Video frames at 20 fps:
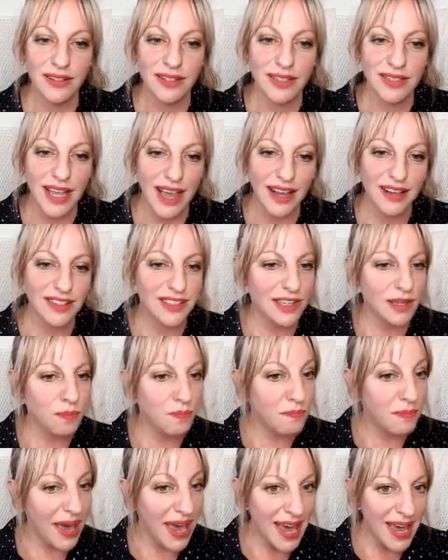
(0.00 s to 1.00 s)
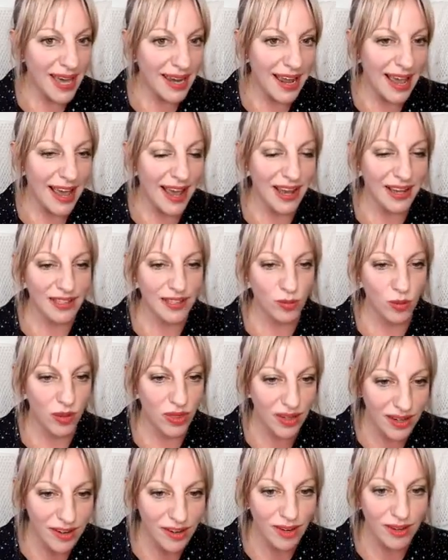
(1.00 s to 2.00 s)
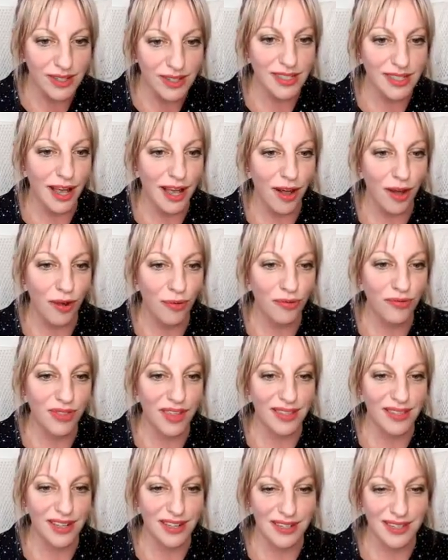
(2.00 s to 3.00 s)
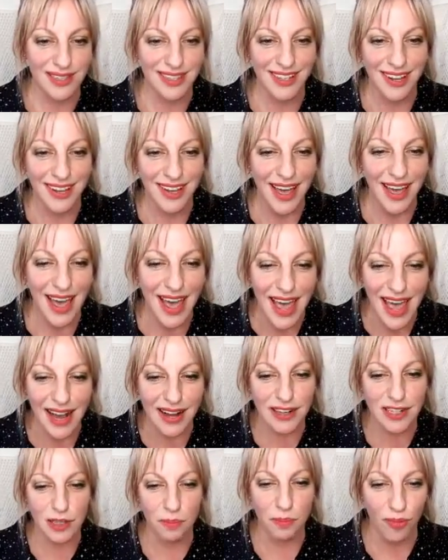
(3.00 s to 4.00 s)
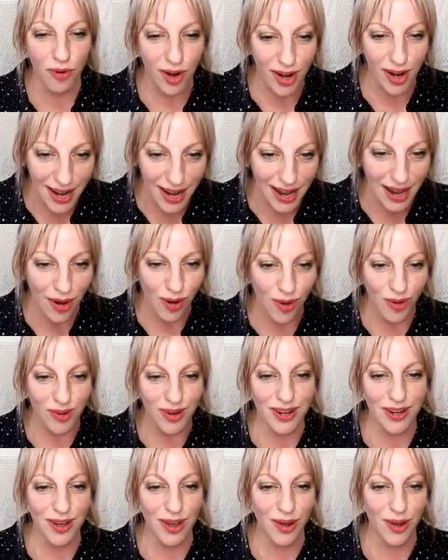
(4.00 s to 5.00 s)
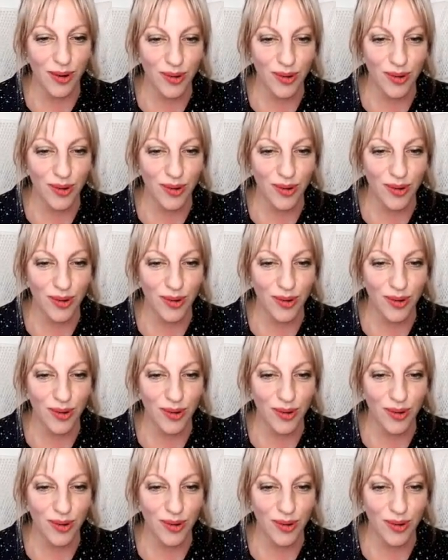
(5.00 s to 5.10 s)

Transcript: sexy badass within yourself that this ex brought out,